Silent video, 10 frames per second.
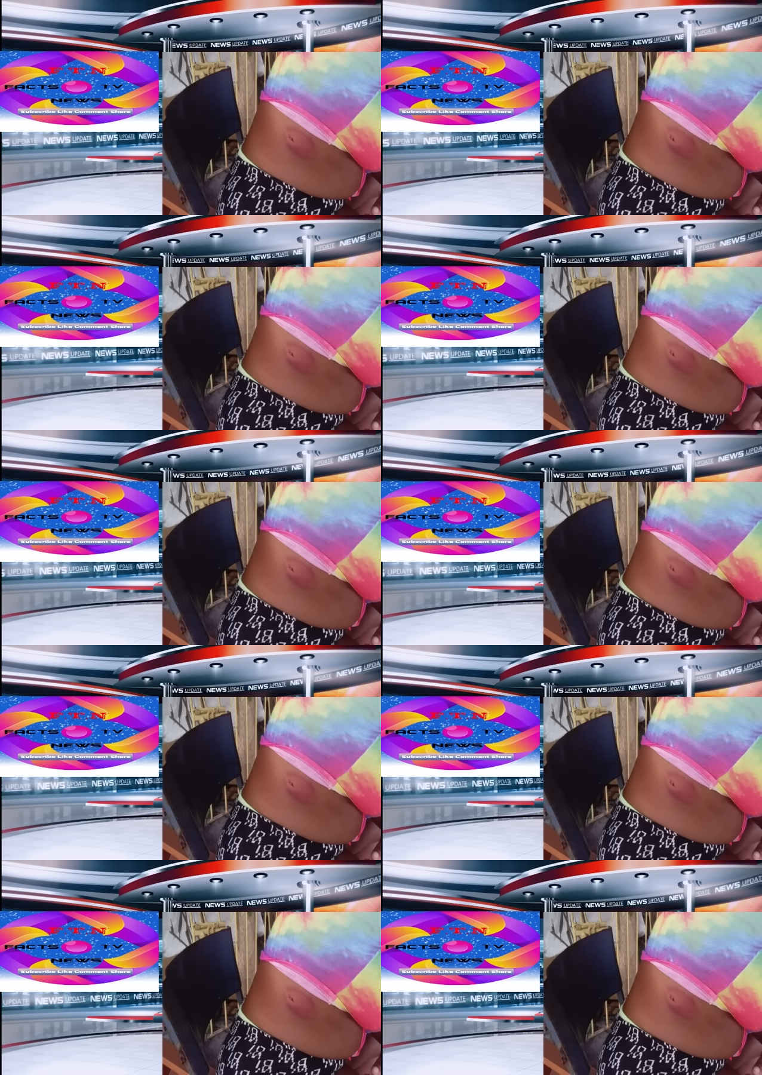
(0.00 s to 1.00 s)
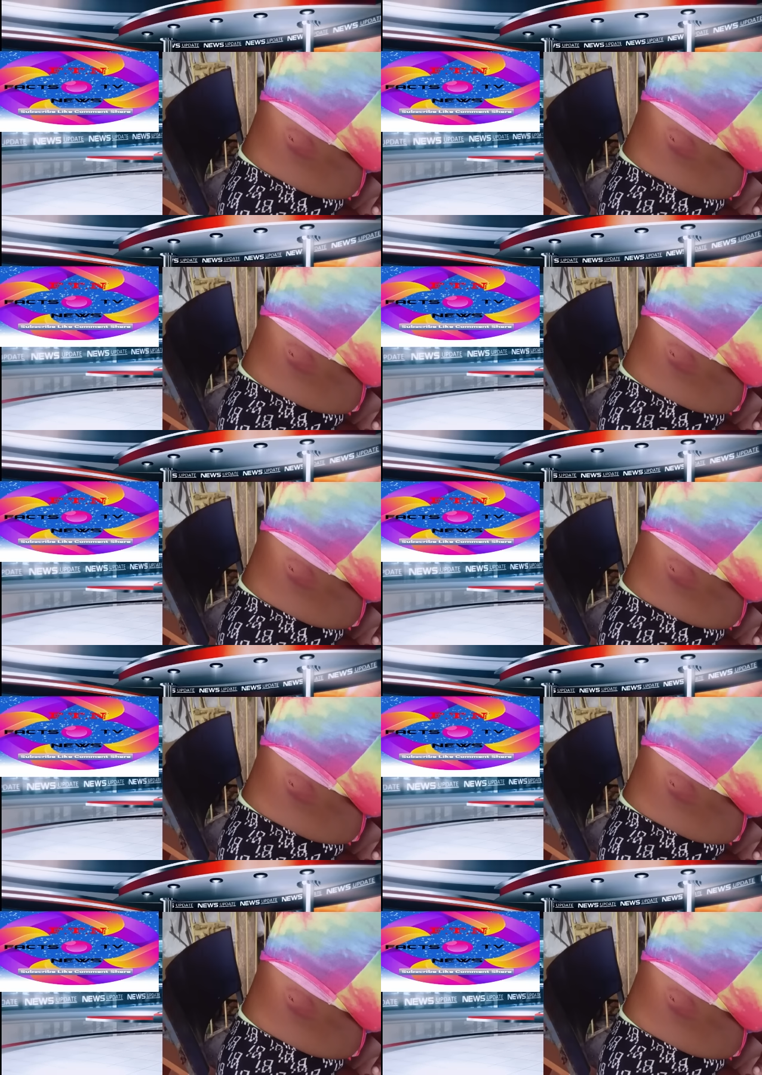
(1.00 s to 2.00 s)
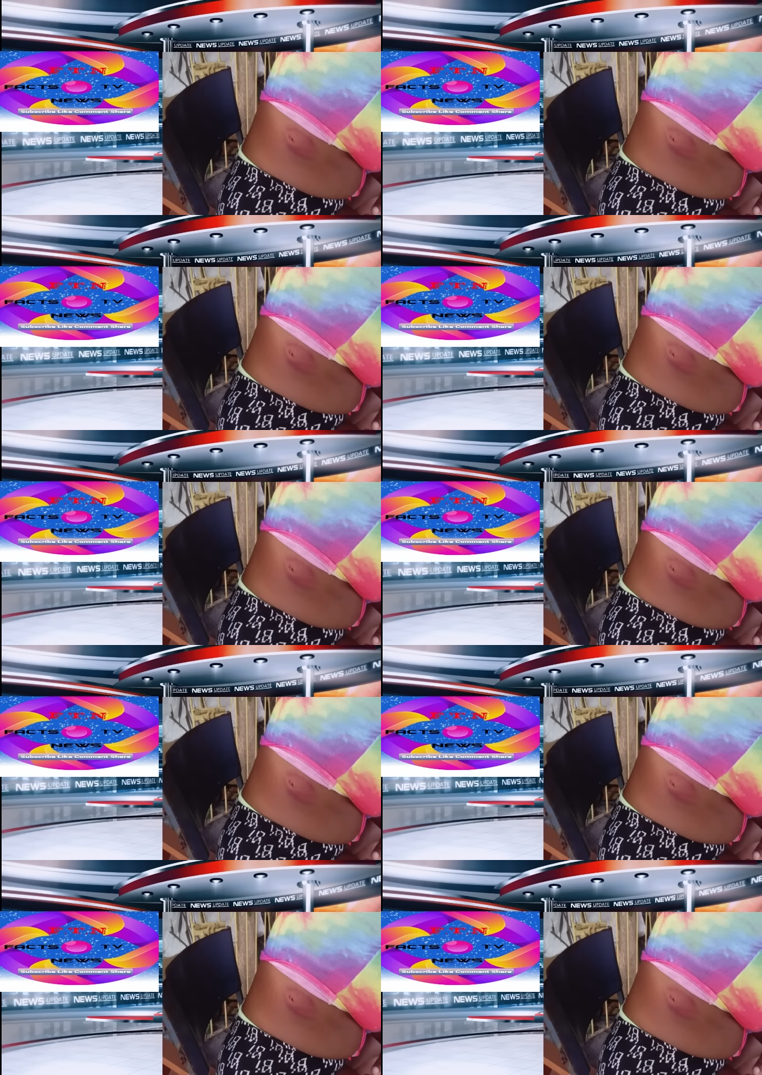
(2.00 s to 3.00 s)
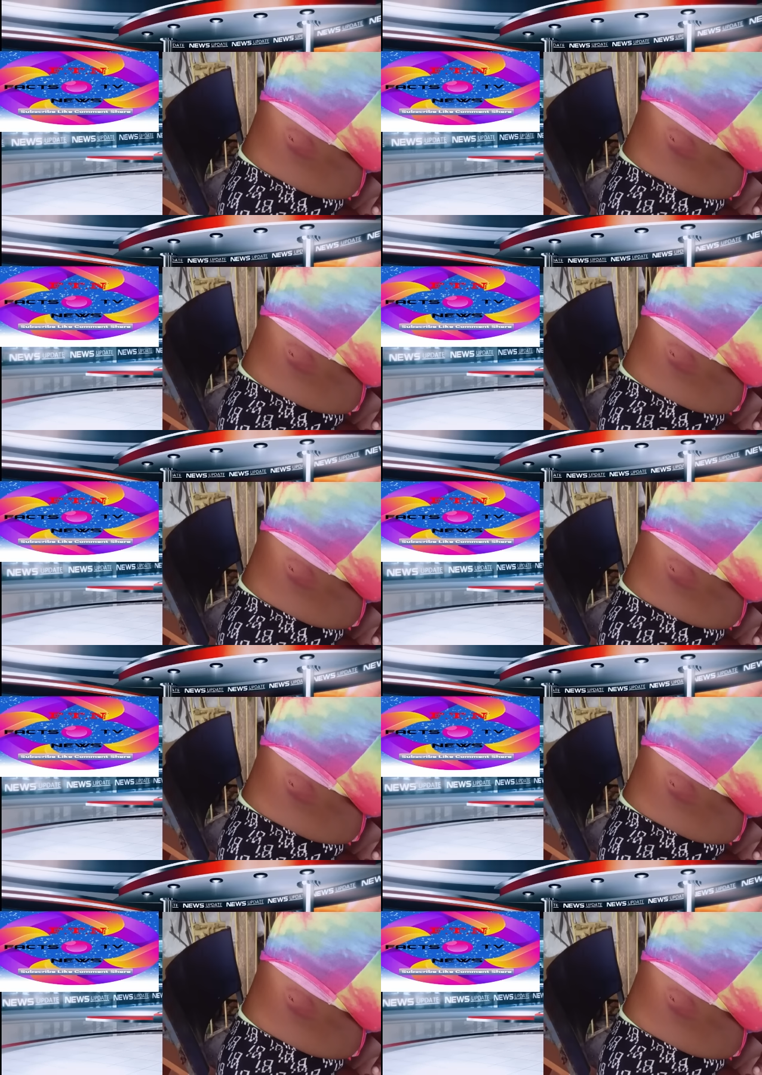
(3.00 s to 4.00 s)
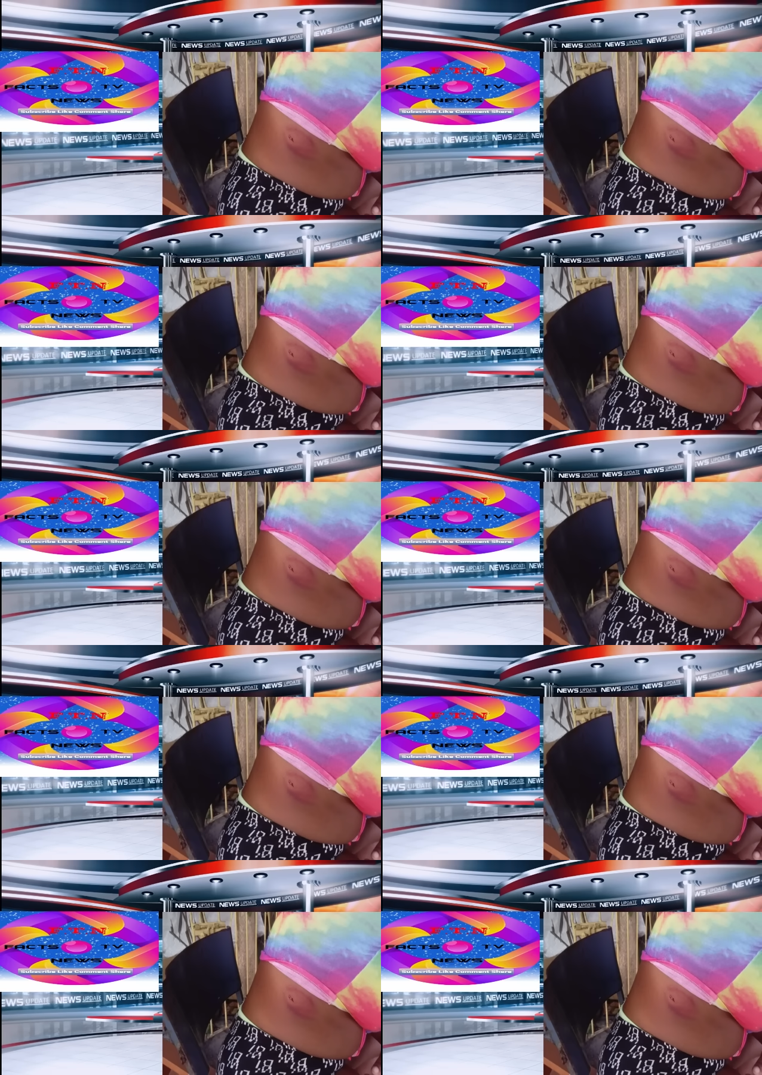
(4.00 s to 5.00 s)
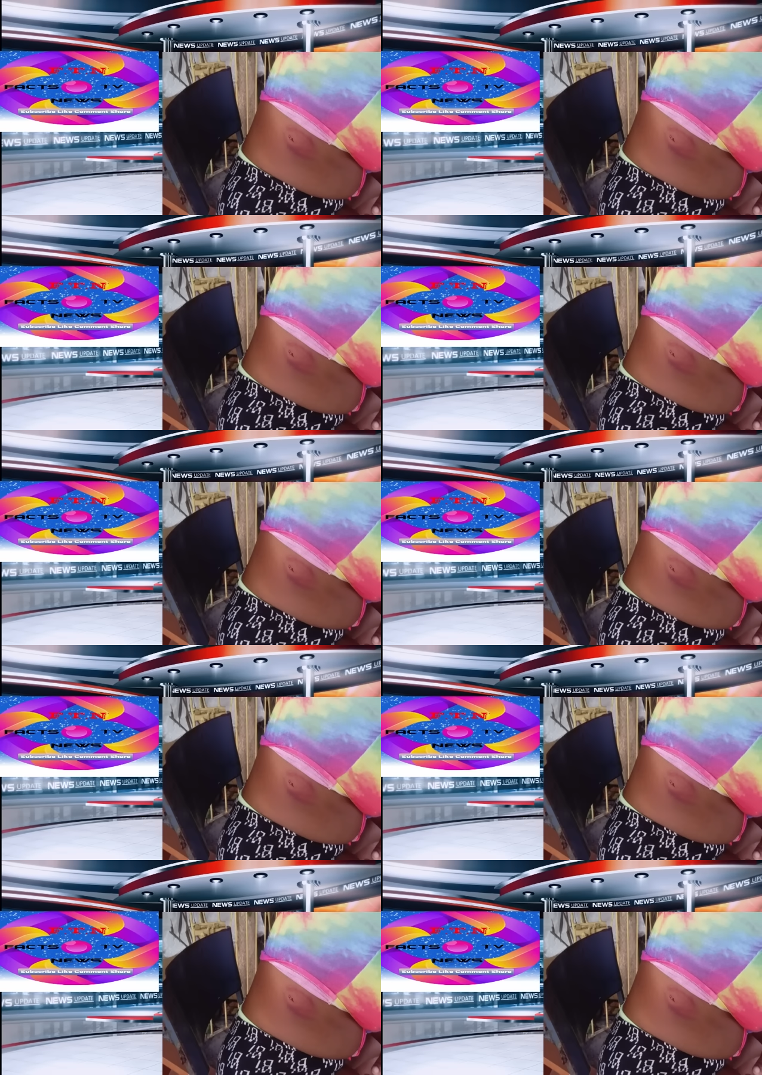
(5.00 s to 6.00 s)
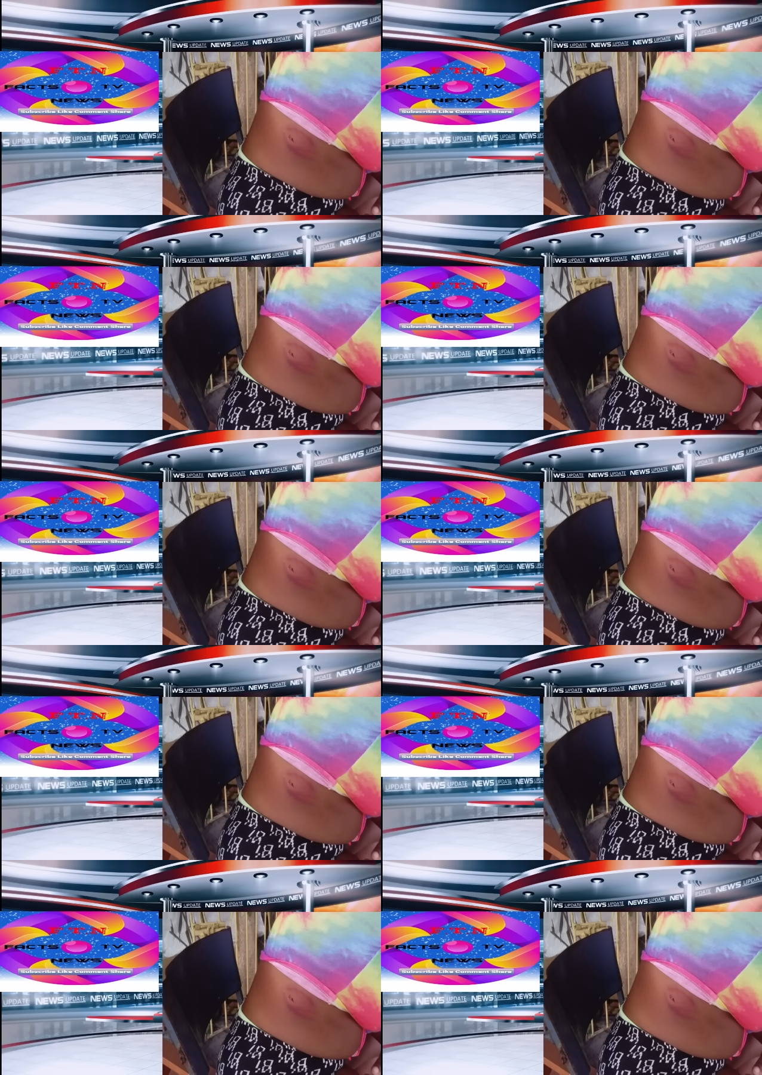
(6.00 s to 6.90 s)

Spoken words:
[unreadable: no face in view]